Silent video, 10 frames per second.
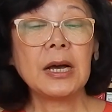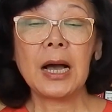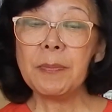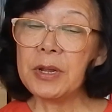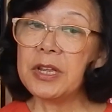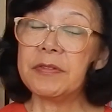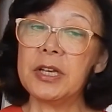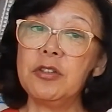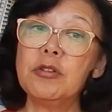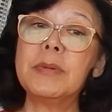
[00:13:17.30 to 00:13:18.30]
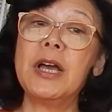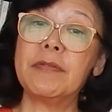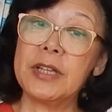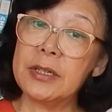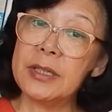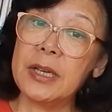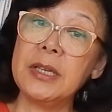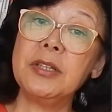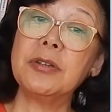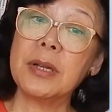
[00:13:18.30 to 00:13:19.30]
I believe that you might have done that
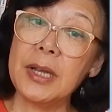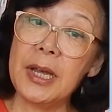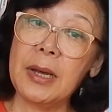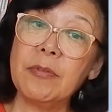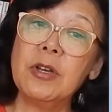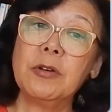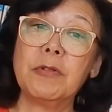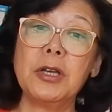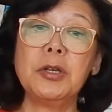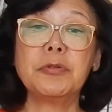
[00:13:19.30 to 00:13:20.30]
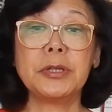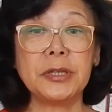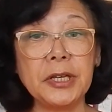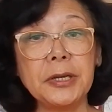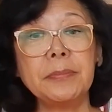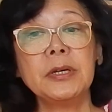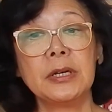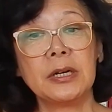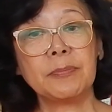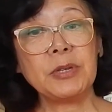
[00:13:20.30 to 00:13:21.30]
in your lab where you would dip
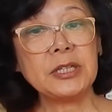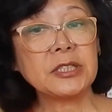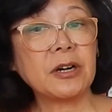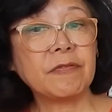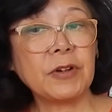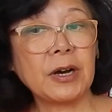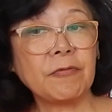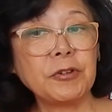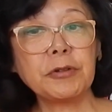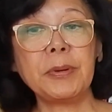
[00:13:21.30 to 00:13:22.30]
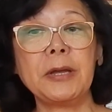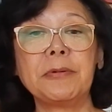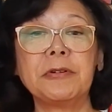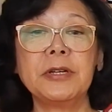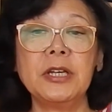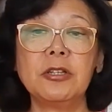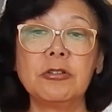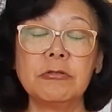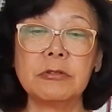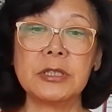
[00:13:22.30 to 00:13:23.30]
a piece of filter paper
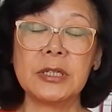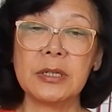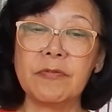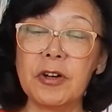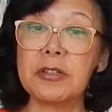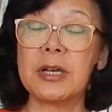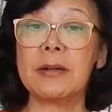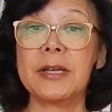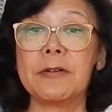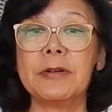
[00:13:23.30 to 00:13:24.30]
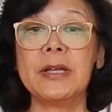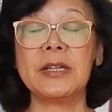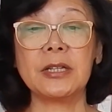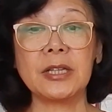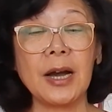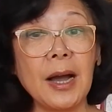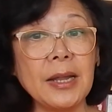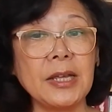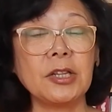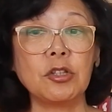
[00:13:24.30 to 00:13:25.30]
into the volatile liquid and then tied
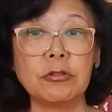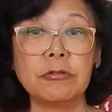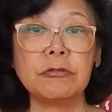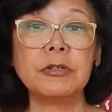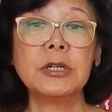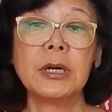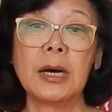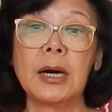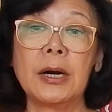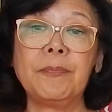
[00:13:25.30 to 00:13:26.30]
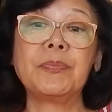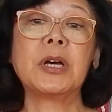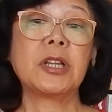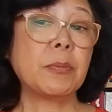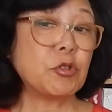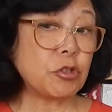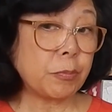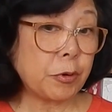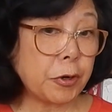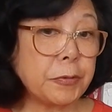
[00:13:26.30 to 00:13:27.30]
it to a temperature
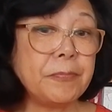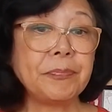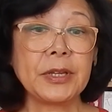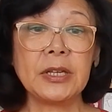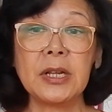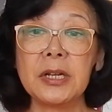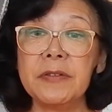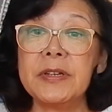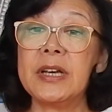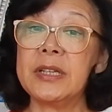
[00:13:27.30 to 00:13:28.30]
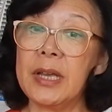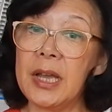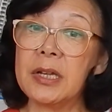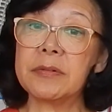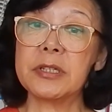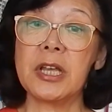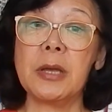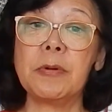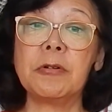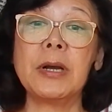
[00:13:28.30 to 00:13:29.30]
probe and then leave it at the end of the
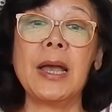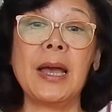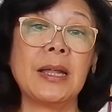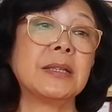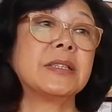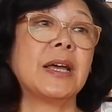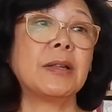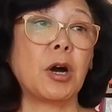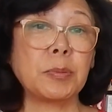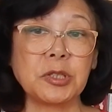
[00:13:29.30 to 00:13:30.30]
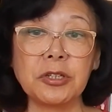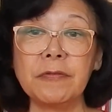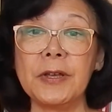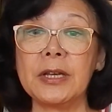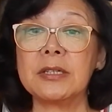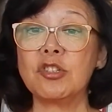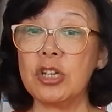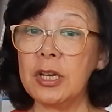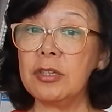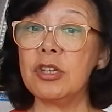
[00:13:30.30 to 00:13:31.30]
table and then observing the
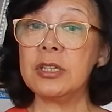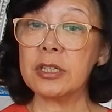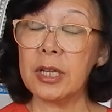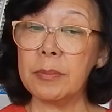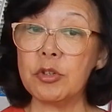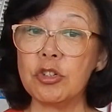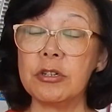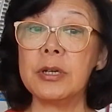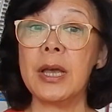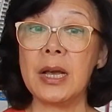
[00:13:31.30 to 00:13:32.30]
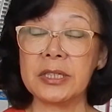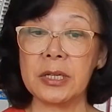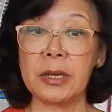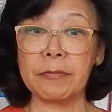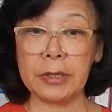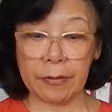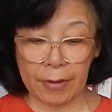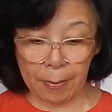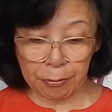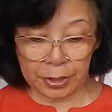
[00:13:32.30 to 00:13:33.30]
change in the temperature as the liquid
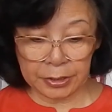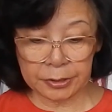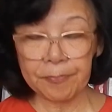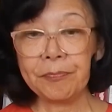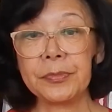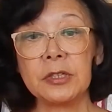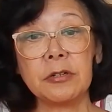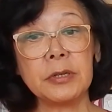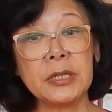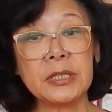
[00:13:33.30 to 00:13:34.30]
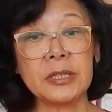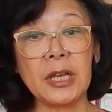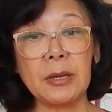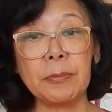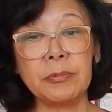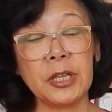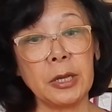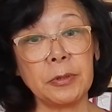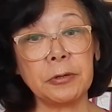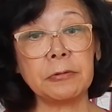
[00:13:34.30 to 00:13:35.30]
evaporates. So here's a
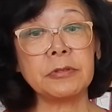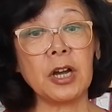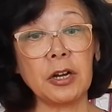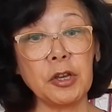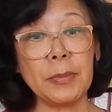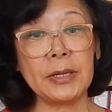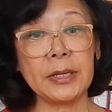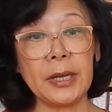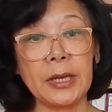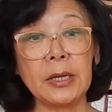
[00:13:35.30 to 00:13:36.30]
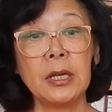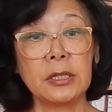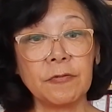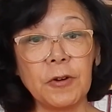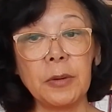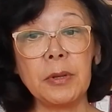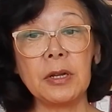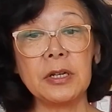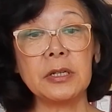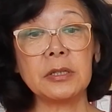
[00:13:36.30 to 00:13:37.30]
table documenting the
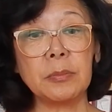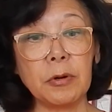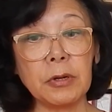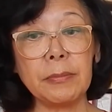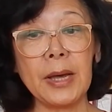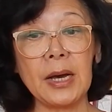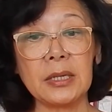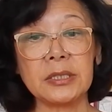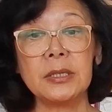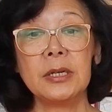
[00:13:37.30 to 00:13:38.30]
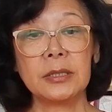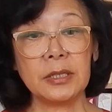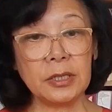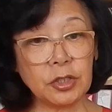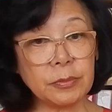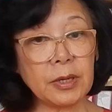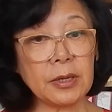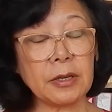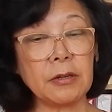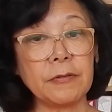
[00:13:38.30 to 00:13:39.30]
formula, the molar mass, the
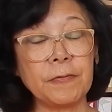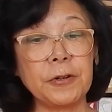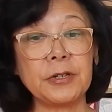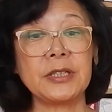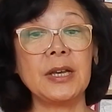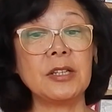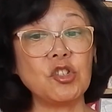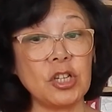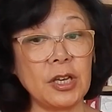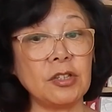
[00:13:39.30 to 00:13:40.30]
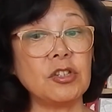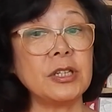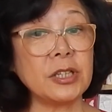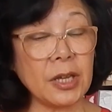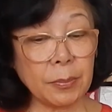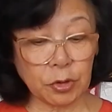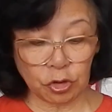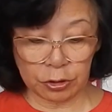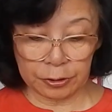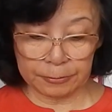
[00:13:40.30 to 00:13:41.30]
intermolecular force, and a change in
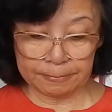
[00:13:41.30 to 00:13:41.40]
temperature.